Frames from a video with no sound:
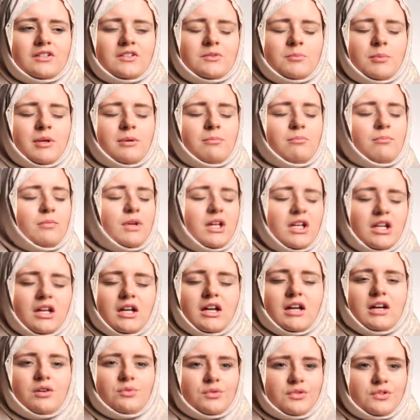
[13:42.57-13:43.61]
spent many
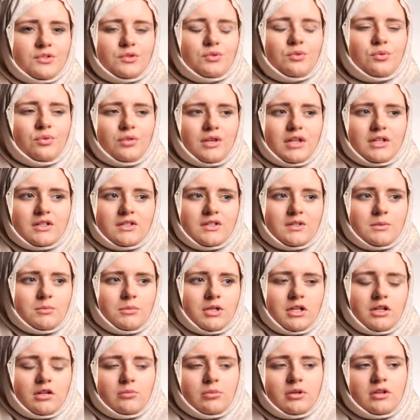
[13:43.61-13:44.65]
hours talking to
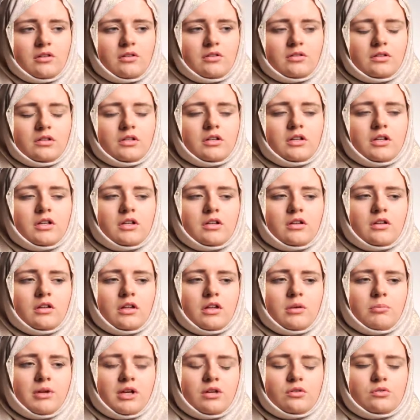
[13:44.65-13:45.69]
me
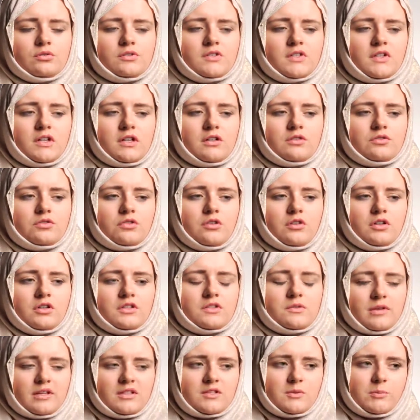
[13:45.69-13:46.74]
about it and trying
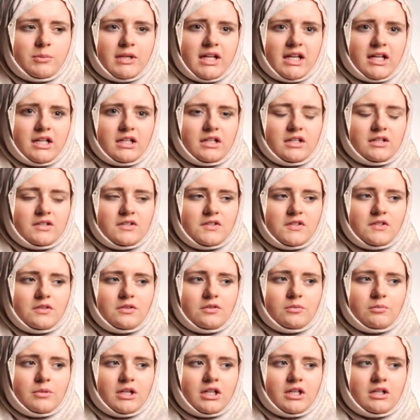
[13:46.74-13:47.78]
to explain it to
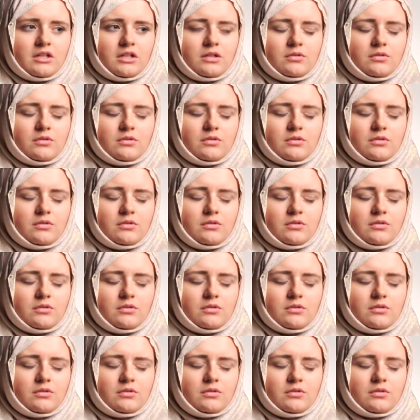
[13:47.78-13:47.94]
me.